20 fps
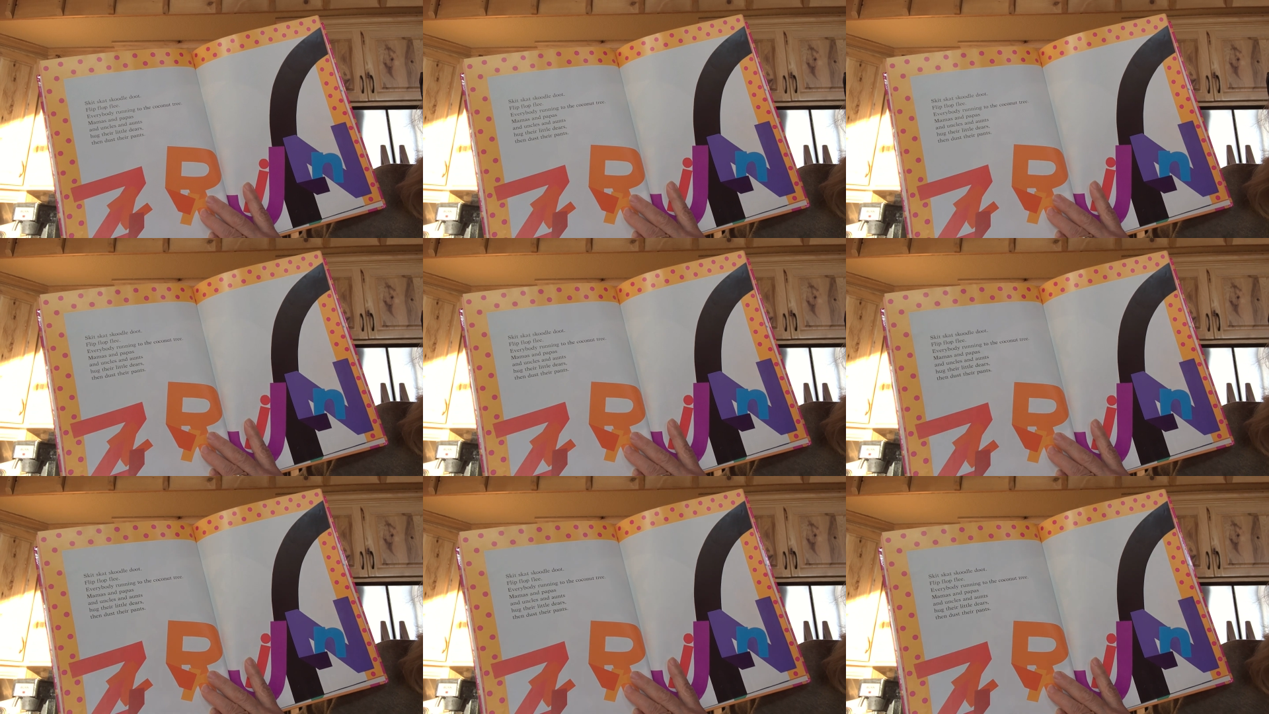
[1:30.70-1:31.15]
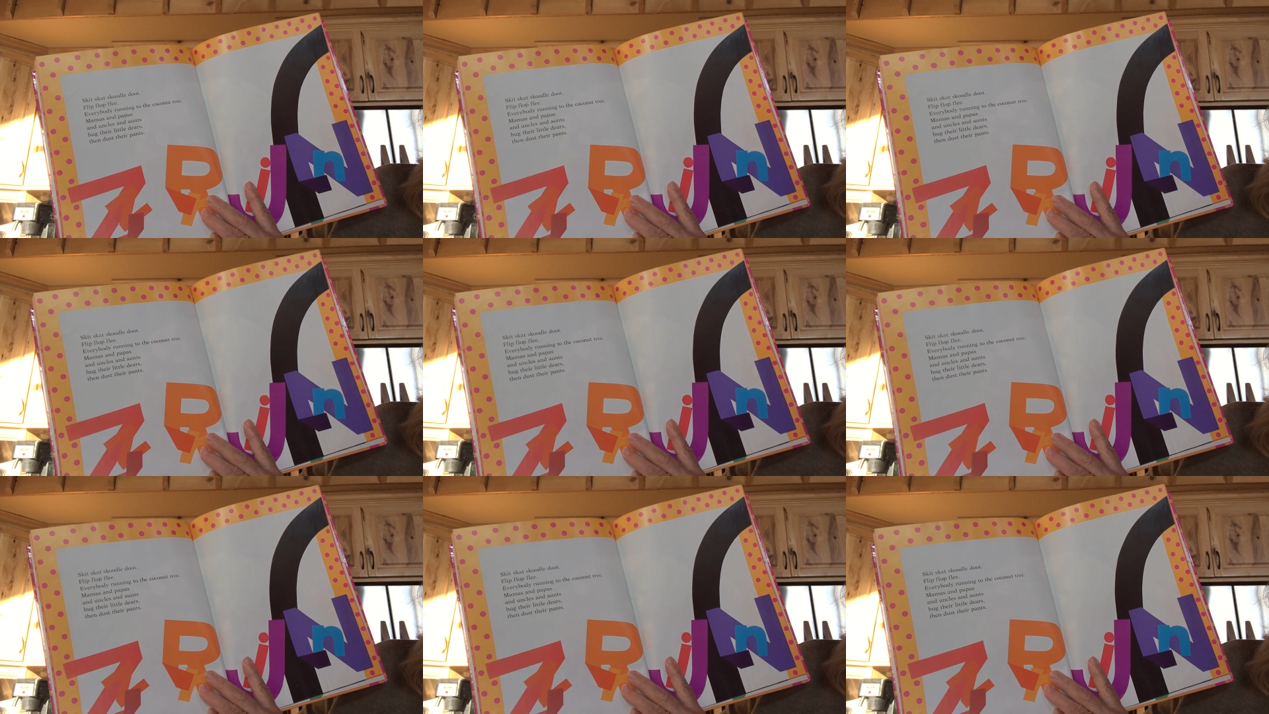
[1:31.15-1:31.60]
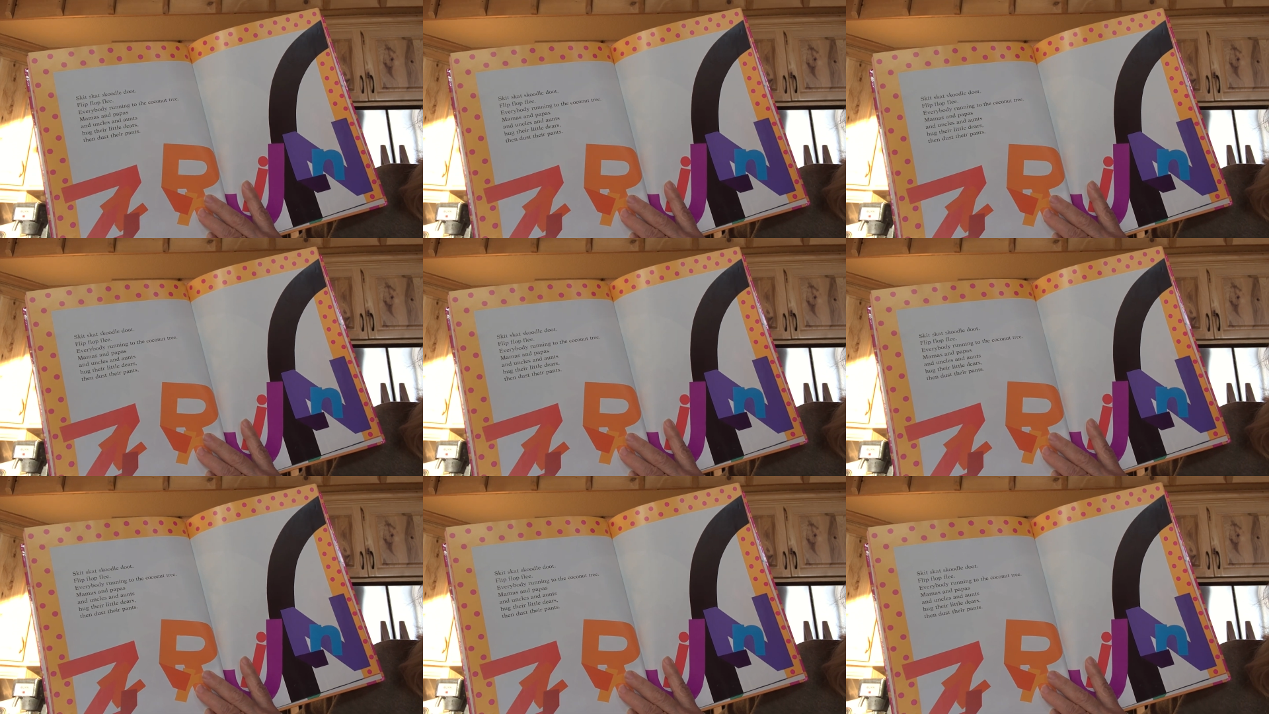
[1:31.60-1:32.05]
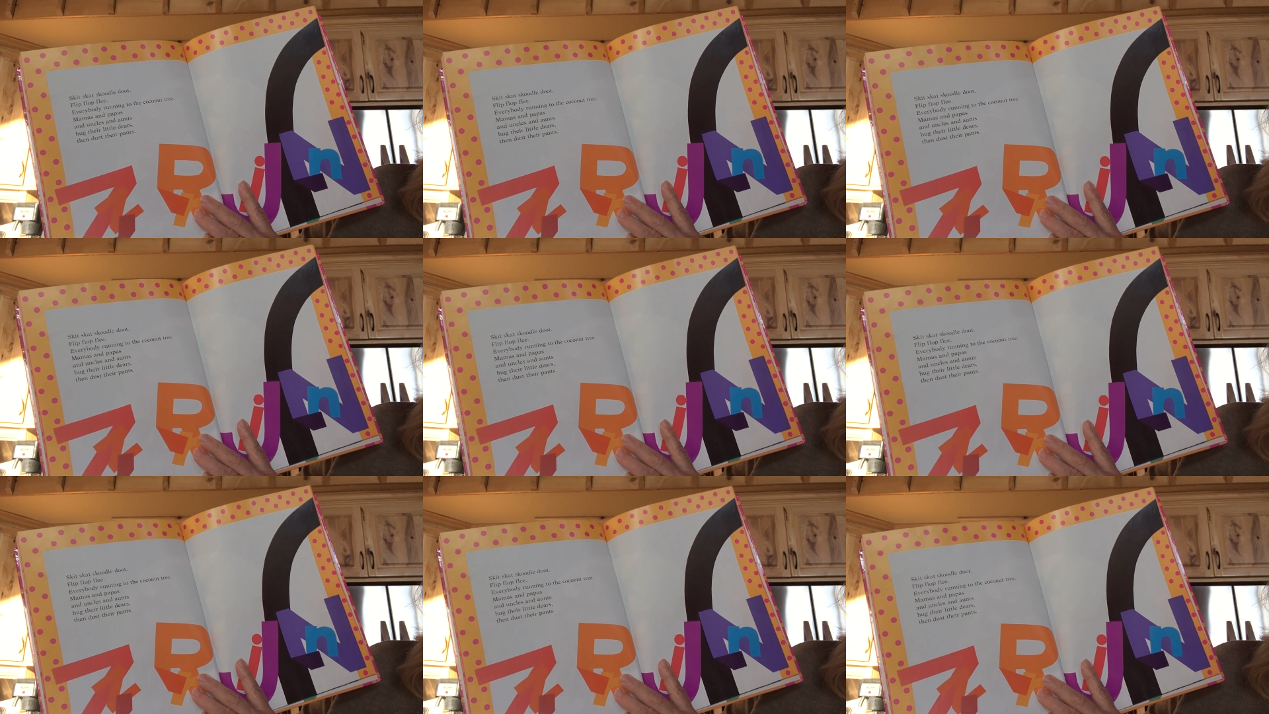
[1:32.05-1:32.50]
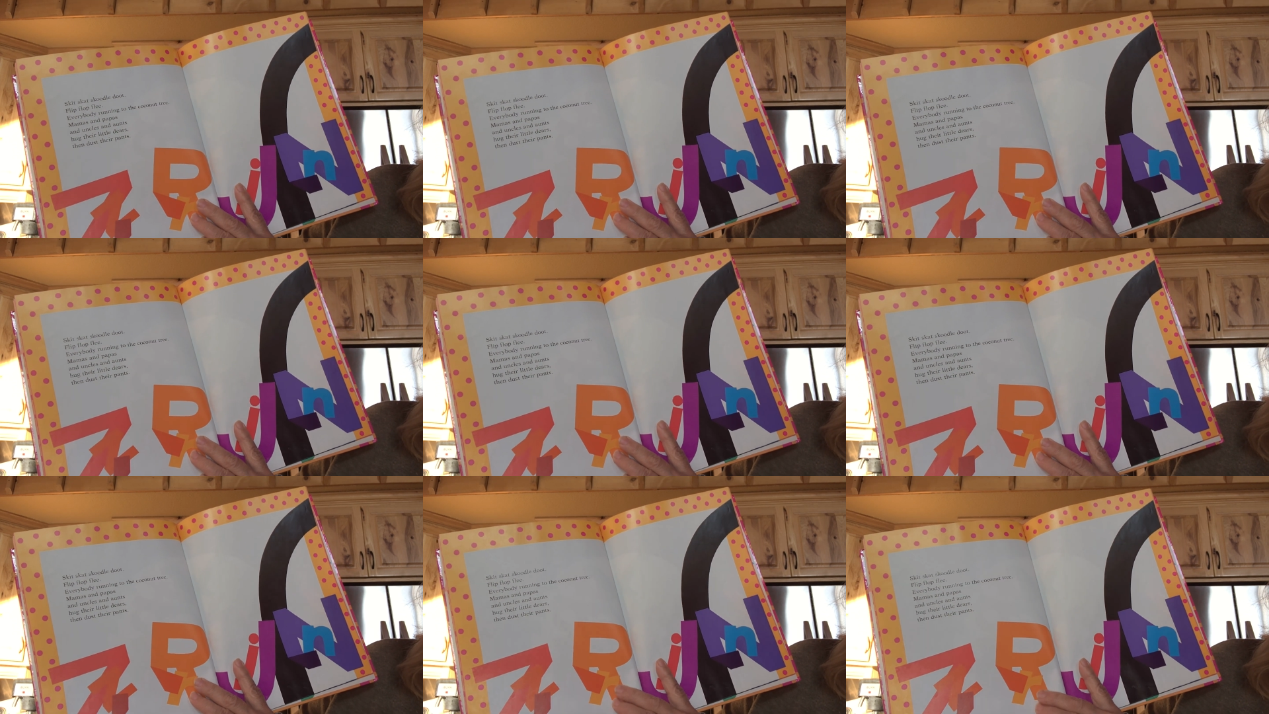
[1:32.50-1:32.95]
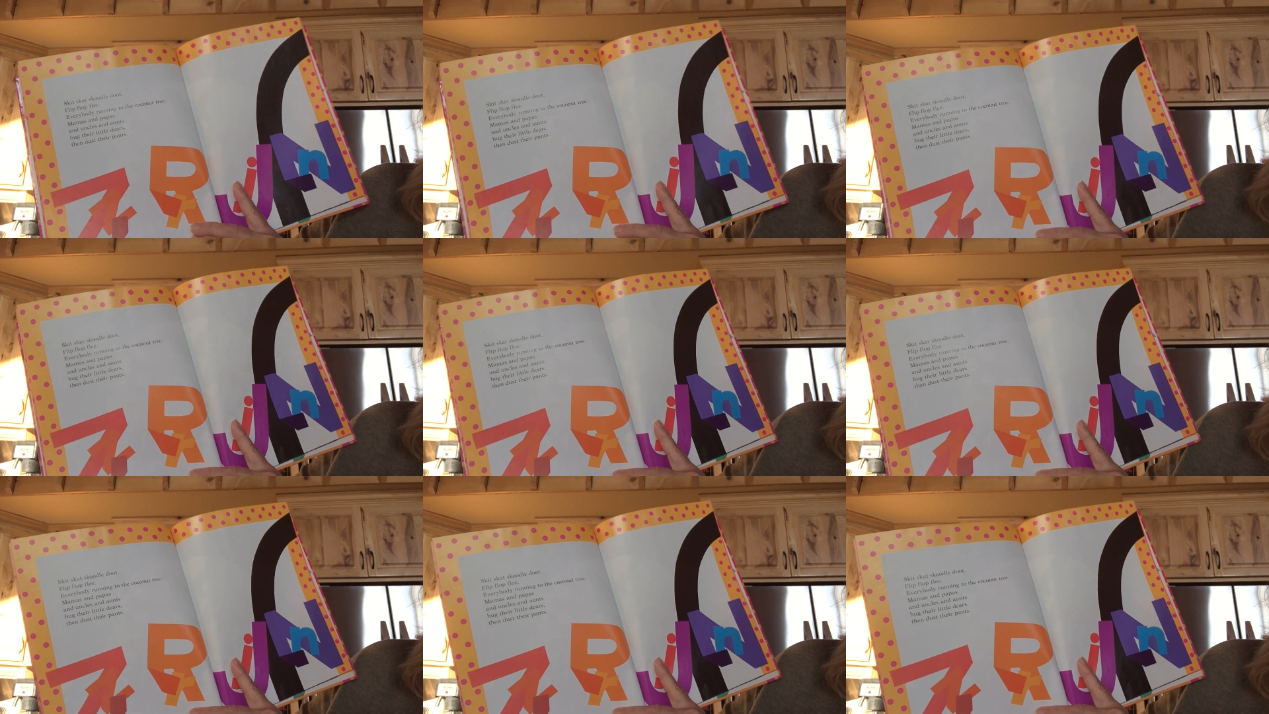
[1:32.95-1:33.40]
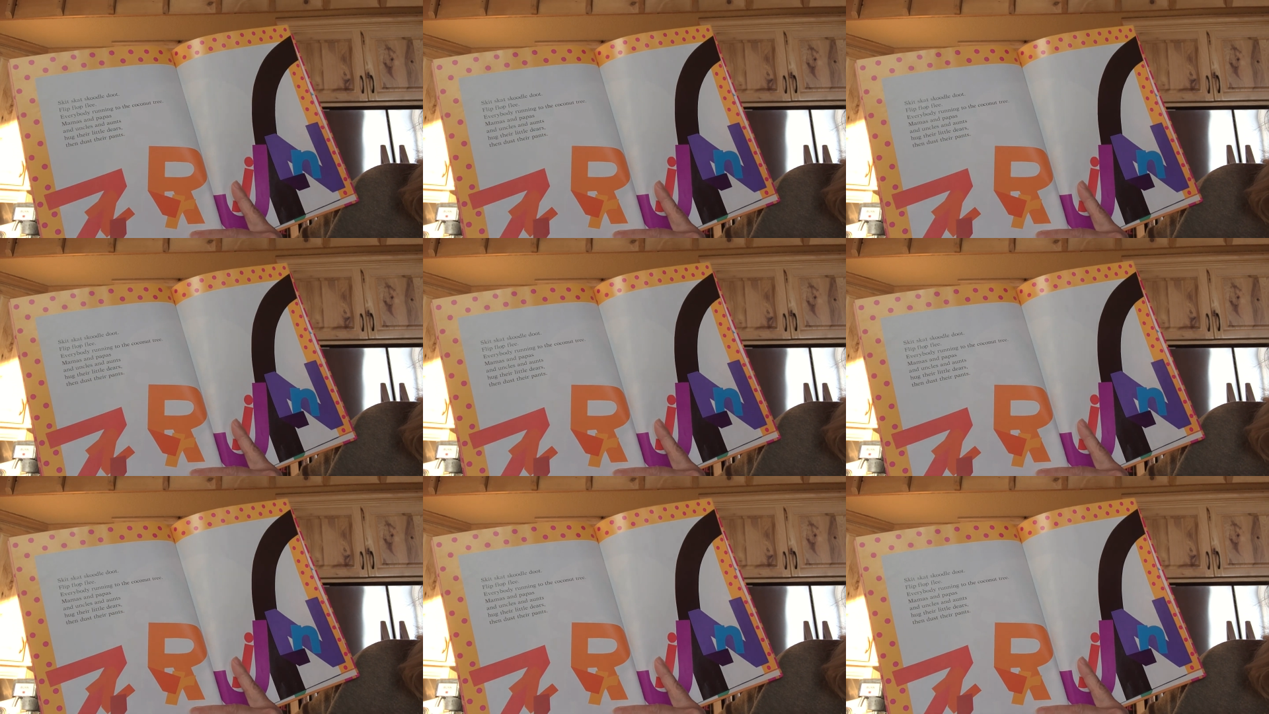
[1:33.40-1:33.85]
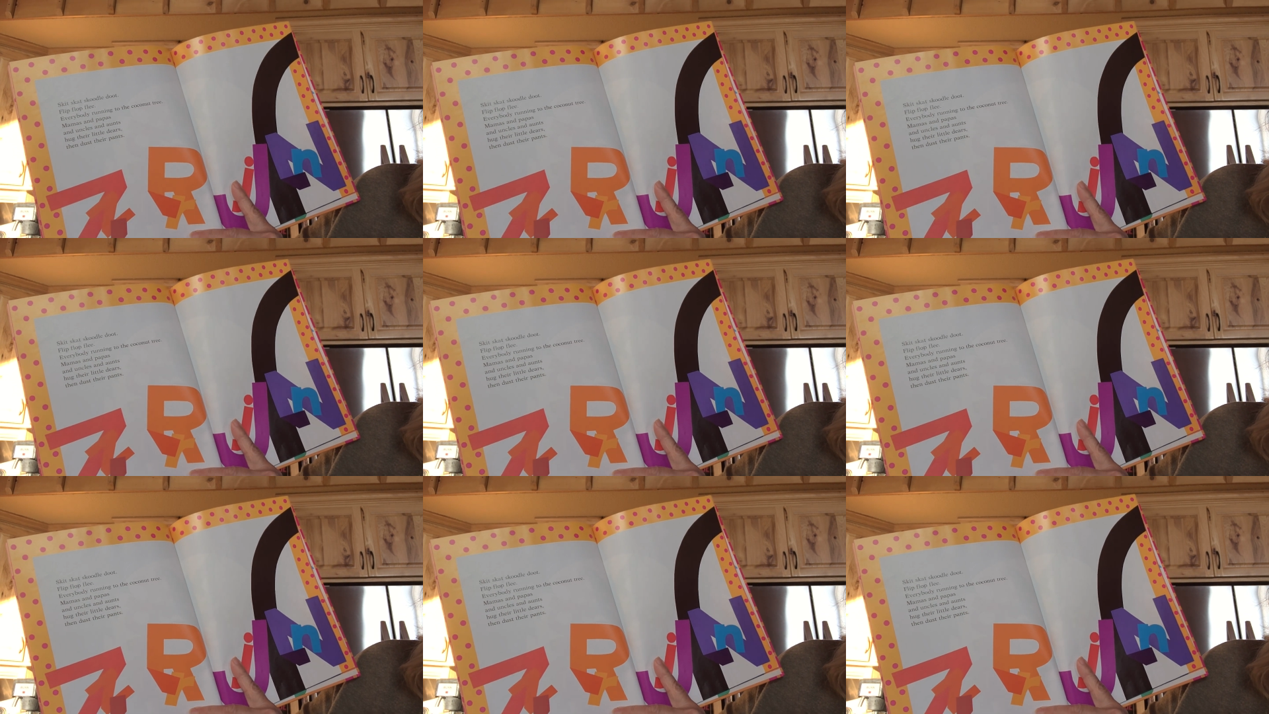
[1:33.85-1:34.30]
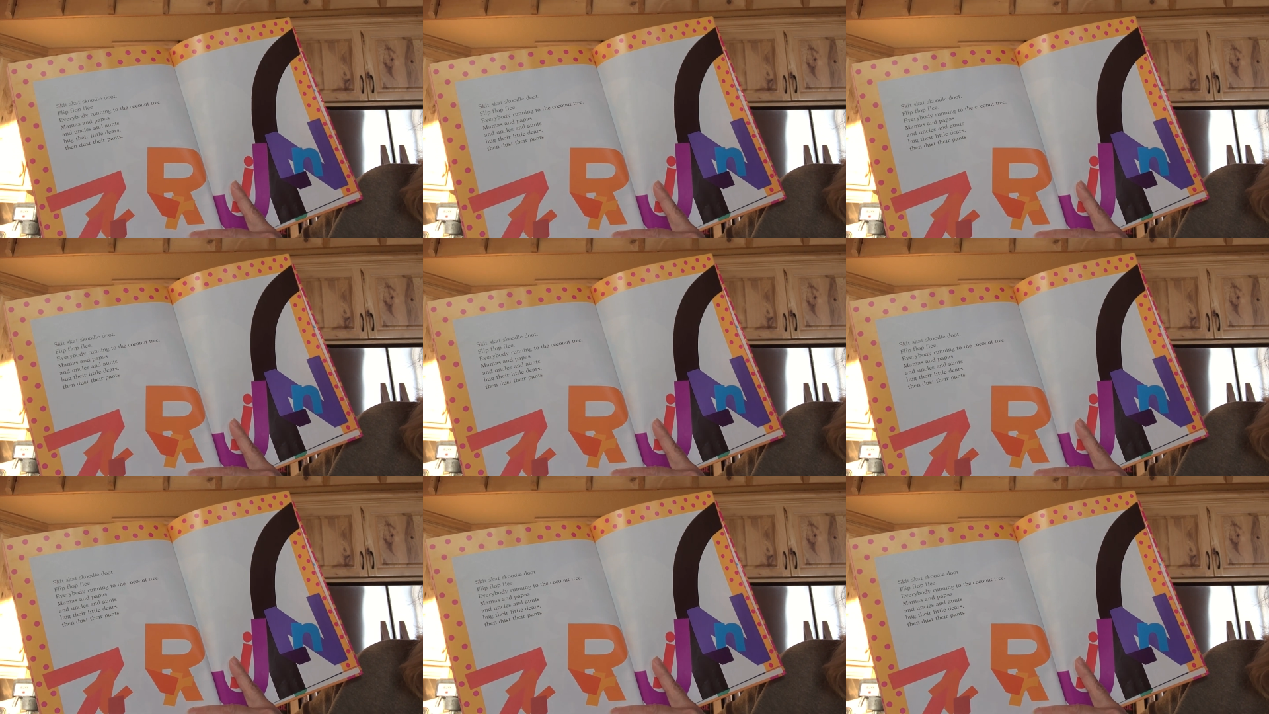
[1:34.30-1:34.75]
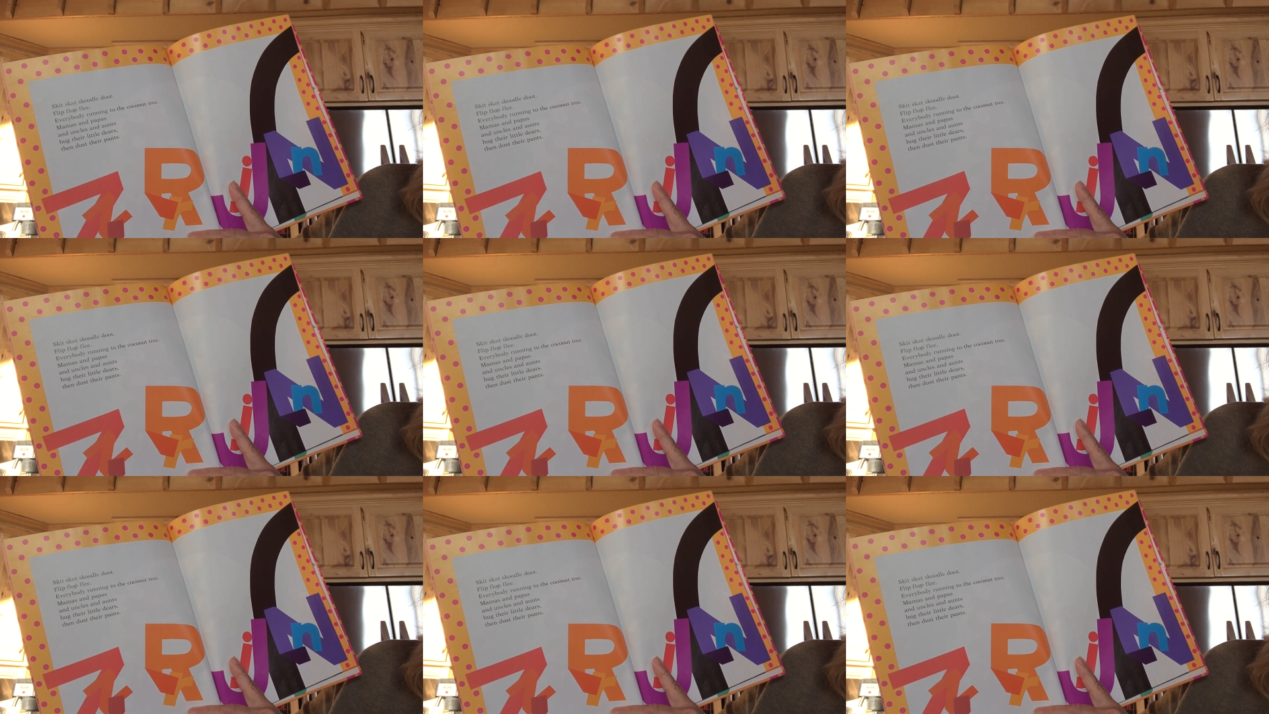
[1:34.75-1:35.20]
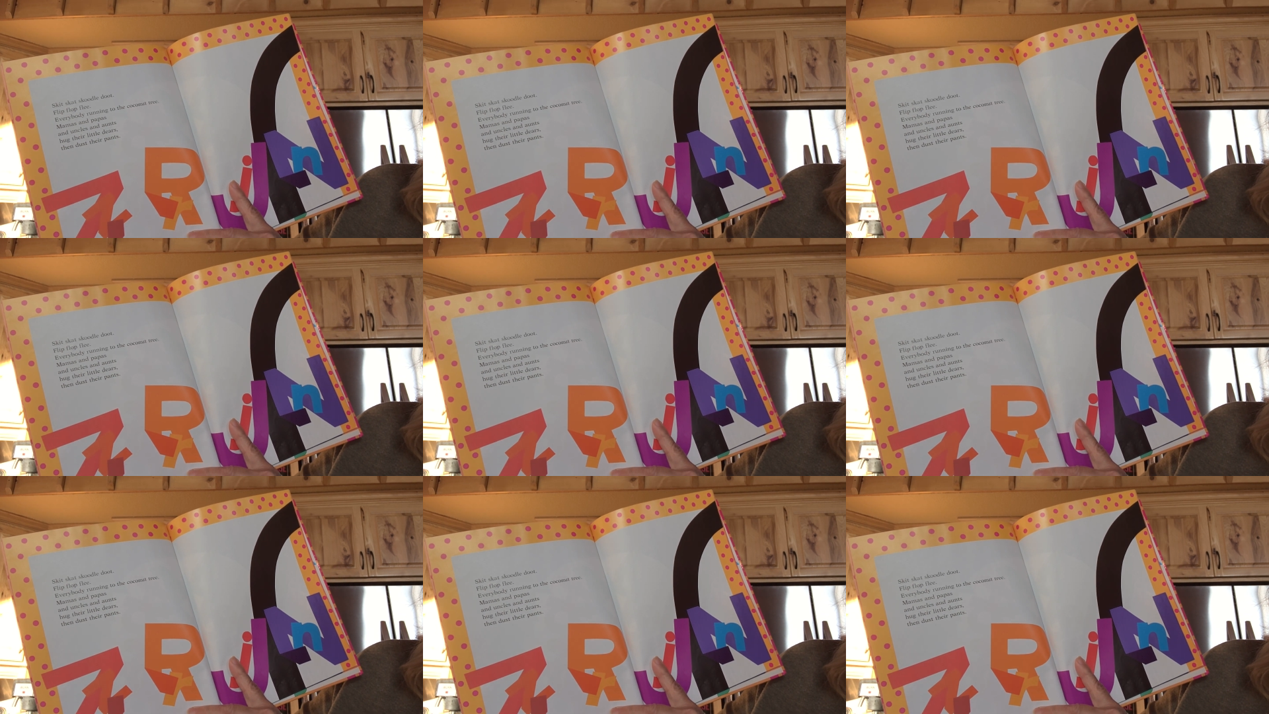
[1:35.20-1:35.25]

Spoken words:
(no speaker visible)